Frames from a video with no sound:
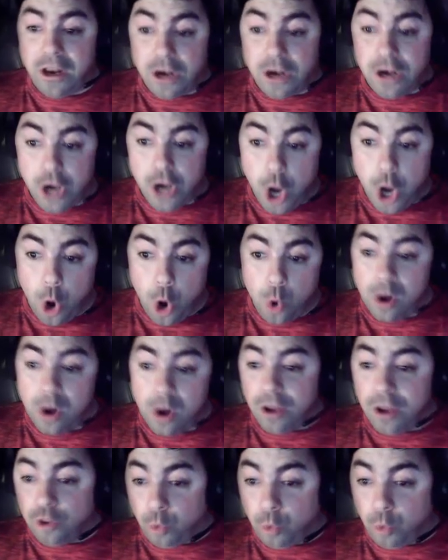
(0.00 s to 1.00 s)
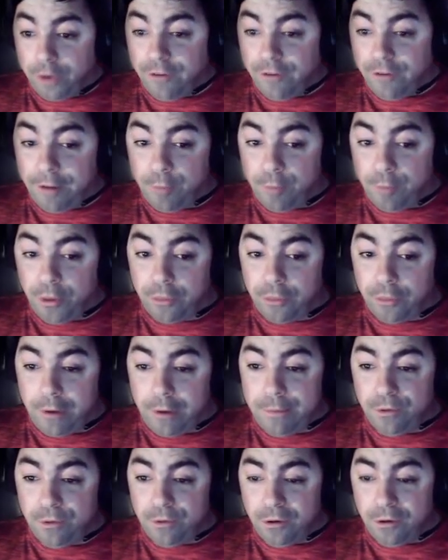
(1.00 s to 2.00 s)
no, twenty-five point three
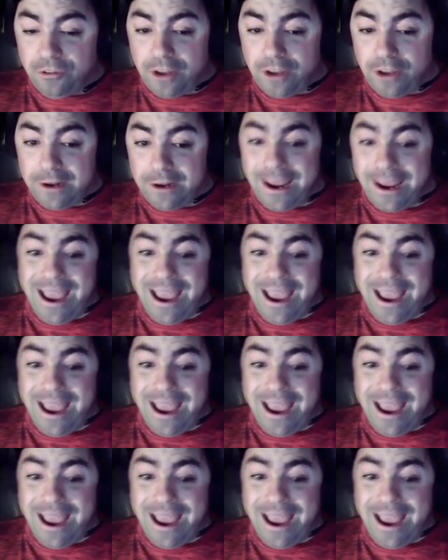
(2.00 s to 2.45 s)
percent